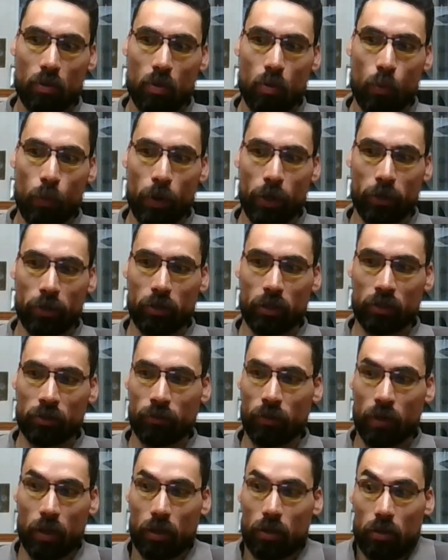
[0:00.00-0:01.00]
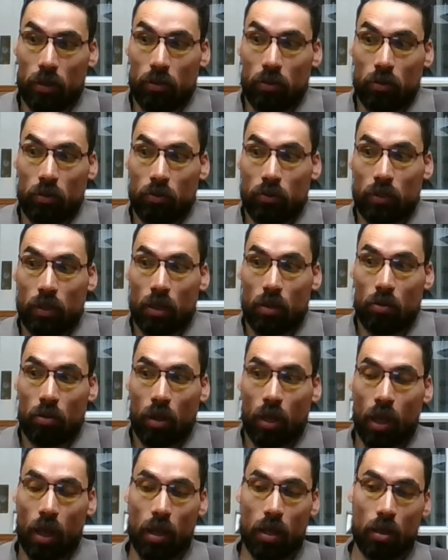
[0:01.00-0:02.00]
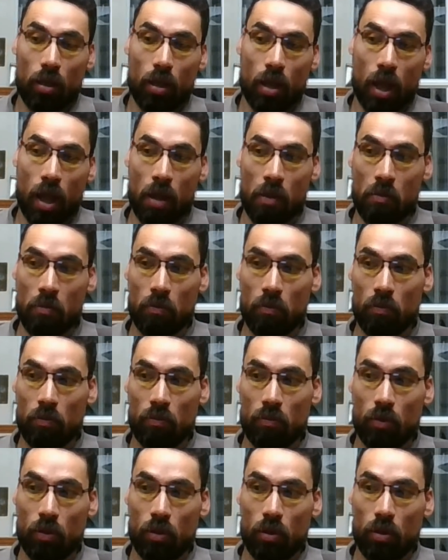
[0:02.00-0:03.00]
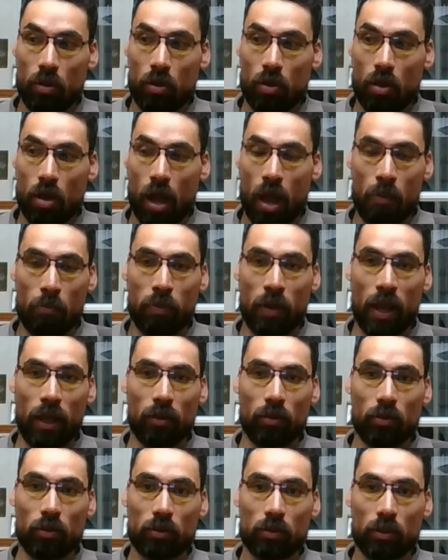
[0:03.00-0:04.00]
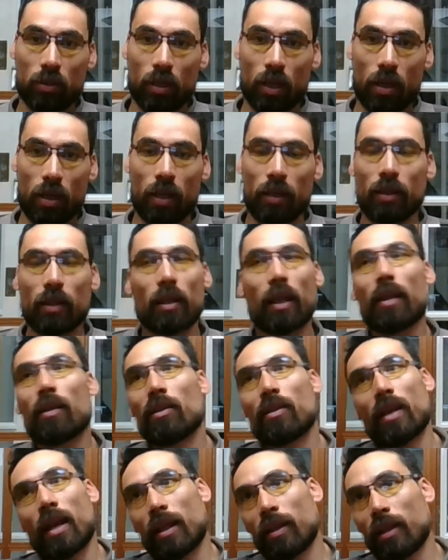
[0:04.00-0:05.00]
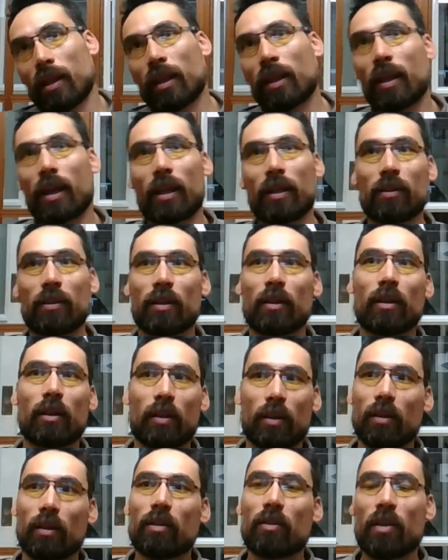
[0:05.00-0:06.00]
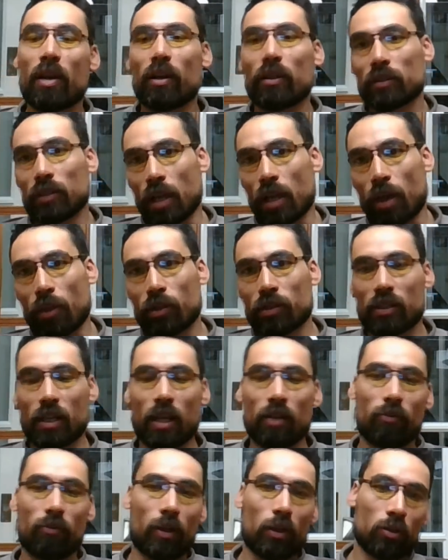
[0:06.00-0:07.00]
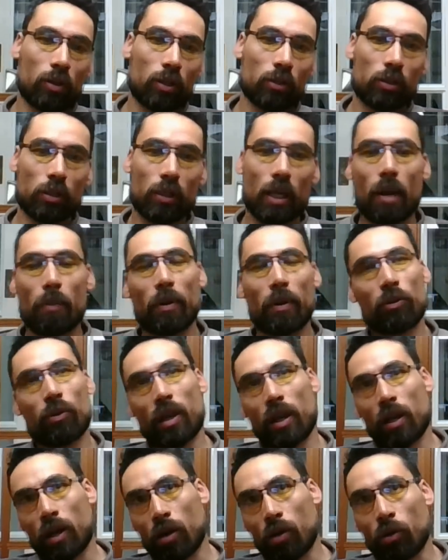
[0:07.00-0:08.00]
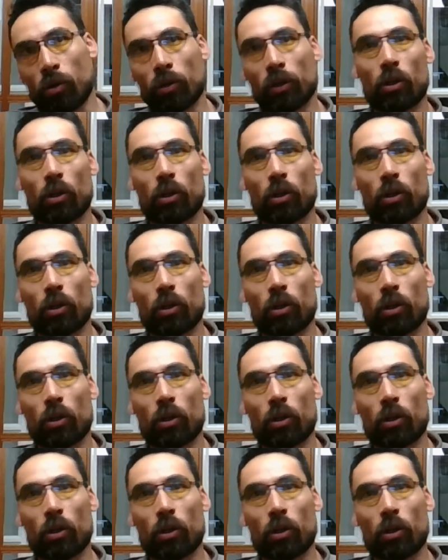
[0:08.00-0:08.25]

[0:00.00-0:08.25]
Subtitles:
weird as fuck that you say, okay, I'm playing this, and then again, there's the other side where you can say, yeah, but they are all